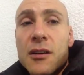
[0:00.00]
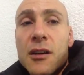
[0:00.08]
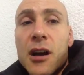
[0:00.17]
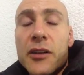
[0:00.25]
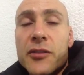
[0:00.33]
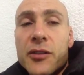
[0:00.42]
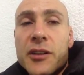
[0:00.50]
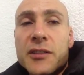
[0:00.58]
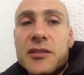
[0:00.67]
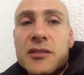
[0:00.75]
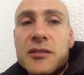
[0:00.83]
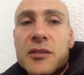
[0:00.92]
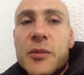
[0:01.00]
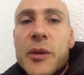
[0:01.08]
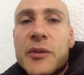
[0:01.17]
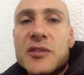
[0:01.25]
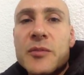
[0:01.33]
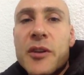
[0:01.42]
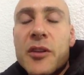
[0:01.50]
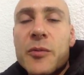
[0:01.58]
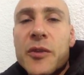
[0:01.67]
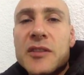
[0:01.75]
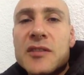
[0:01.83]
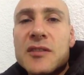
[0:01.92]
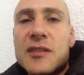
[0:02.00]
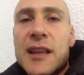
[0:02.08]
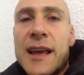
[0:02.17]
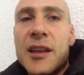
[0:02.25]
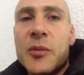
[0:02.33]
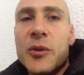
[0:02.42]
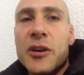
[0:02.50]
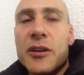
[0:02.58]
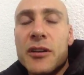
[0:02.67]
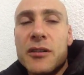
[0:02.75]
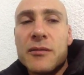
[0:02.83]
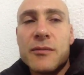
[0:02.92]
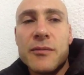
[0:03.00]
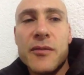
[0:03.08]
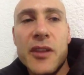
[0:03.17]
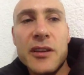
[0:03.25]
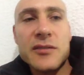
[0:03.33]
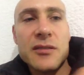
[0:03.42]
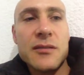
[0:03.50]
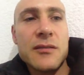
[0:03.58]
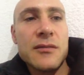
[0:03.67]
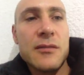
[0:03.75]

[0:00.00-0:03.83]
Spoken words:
Honduras and maybe some other places in Latin America. Thanks.